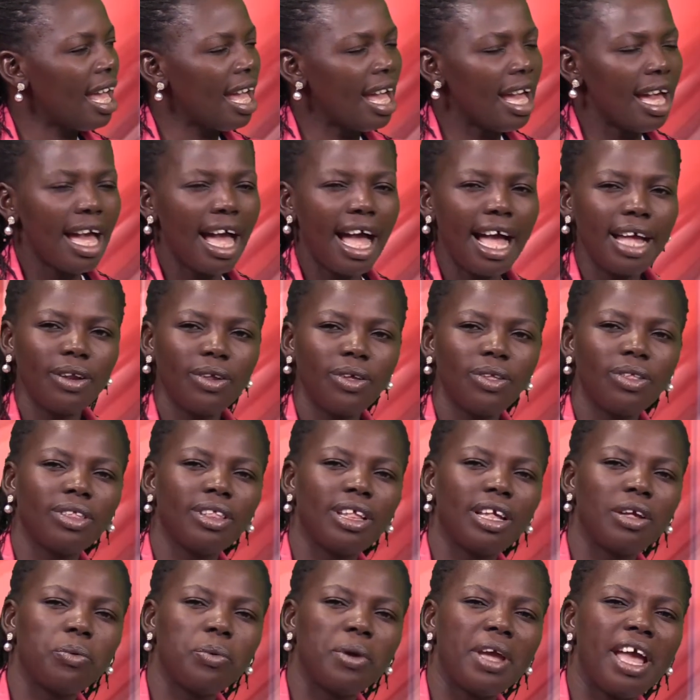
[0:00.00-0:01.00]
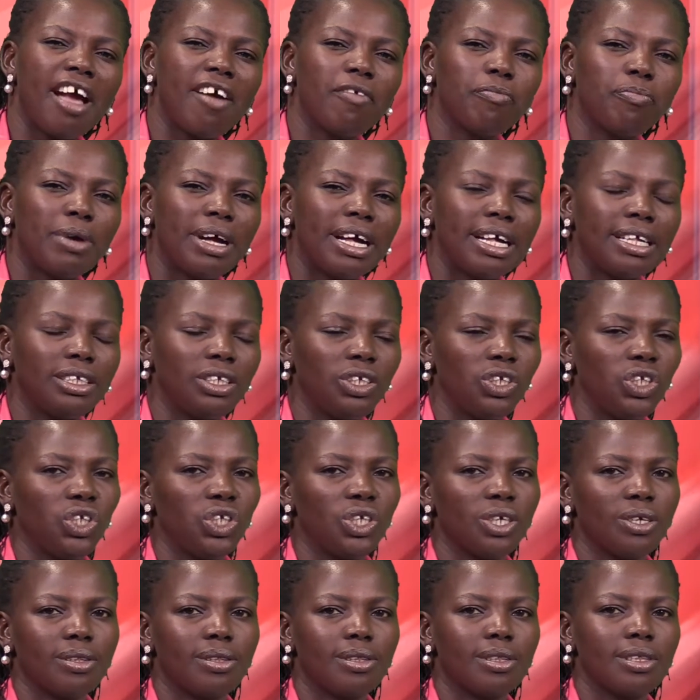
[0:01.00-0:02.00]
I don't think we have bad
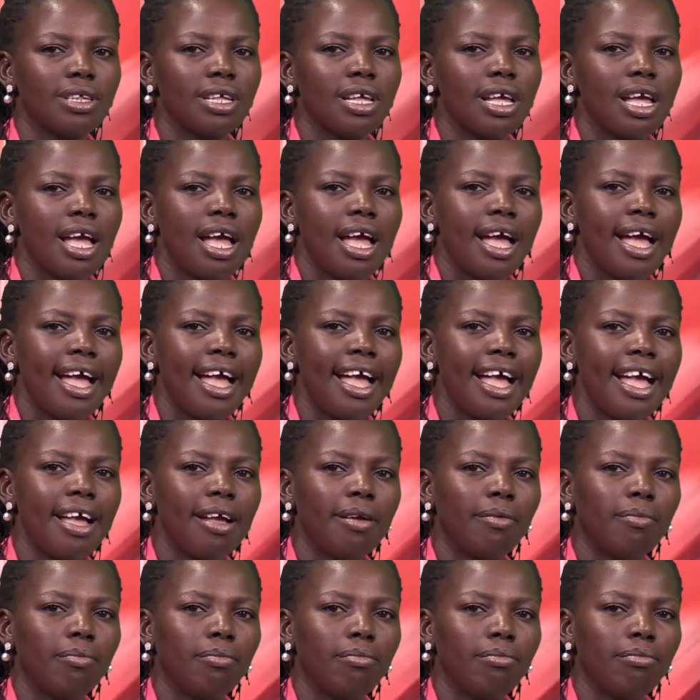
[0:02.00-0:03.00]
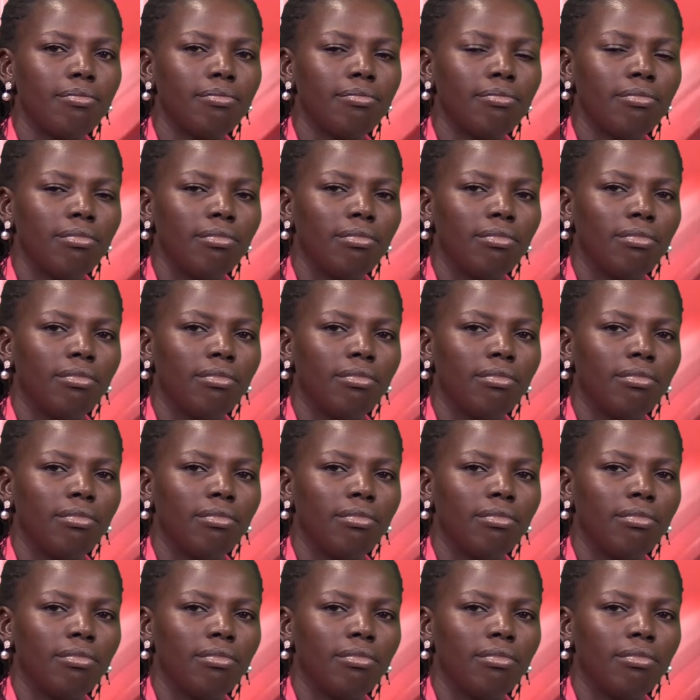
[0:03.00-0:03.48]
teachers. Some